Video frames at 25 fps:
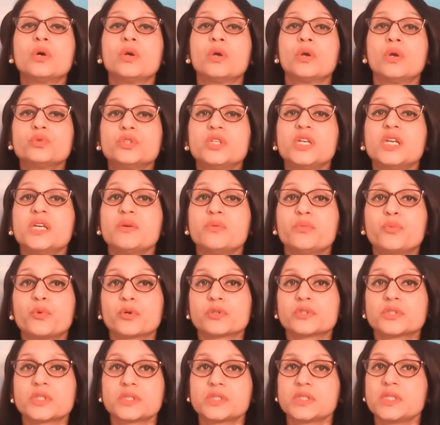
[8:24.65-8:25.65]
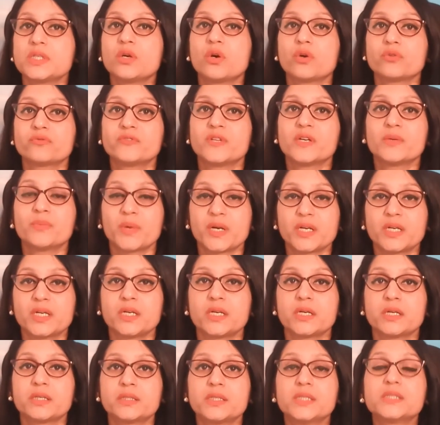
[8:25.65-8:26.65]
do the reprocessing of the material,